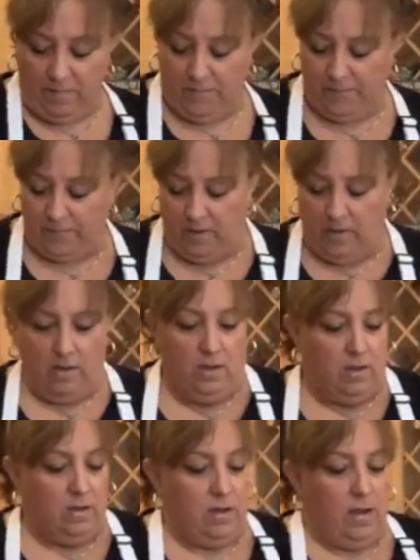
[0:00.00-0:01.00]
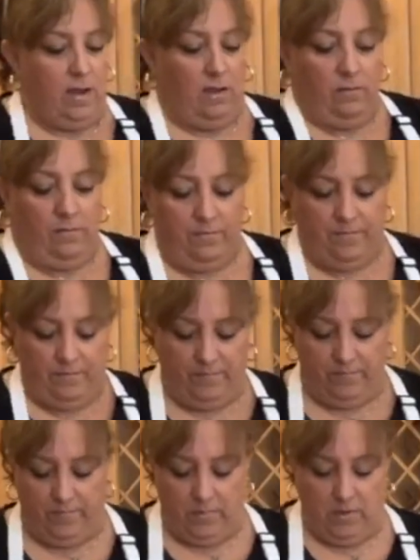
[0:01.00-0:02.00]
Okay, now
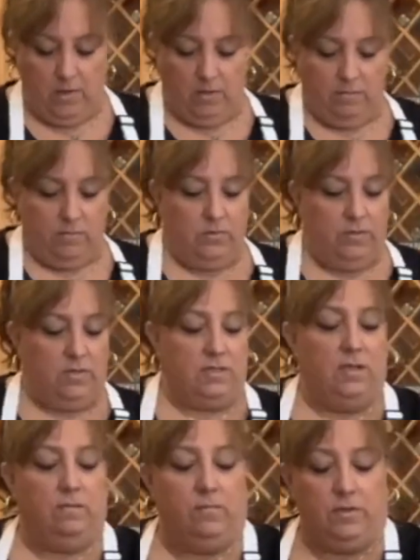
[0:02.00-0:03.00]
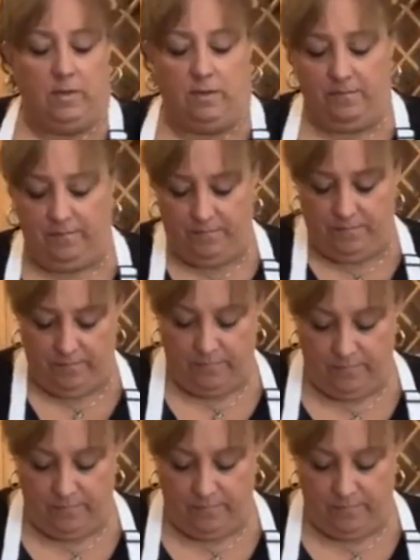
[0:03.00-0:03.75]
do the same thing.